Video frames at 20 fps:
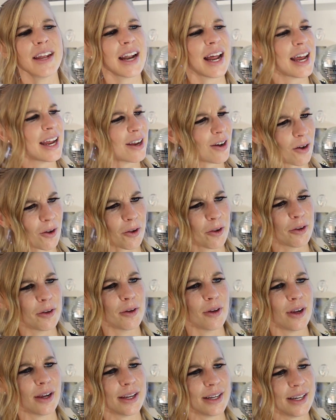that I
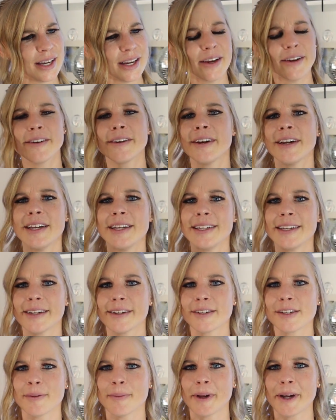hold near and
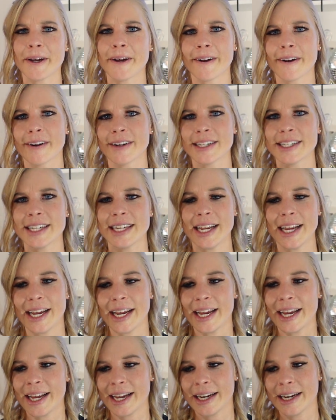dear to my heart,
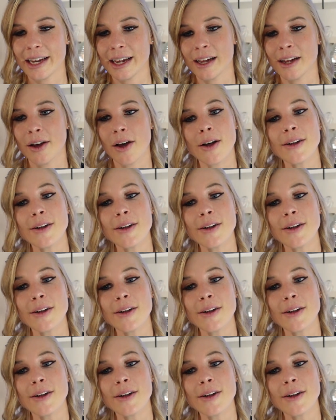and uh,